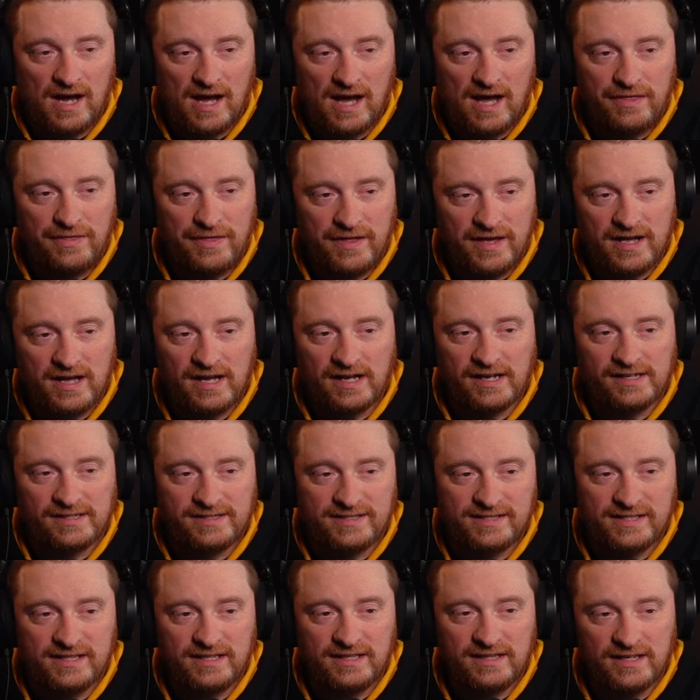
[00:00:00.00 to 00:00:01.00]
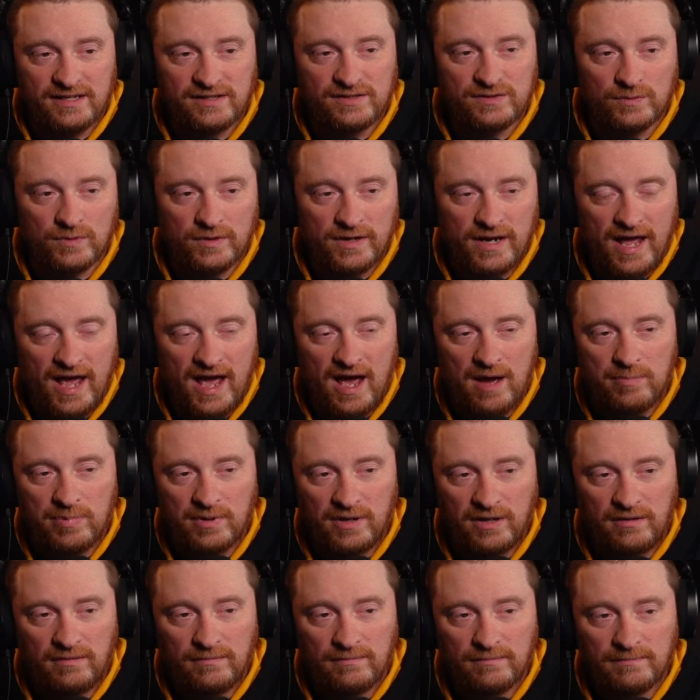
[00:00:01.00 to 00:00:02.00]
think I could see this one
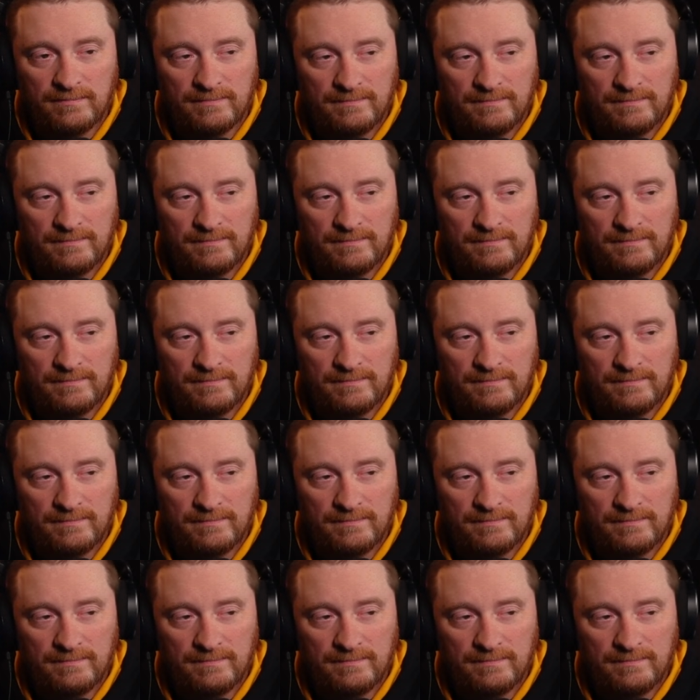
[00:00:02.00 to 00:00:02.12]
happening.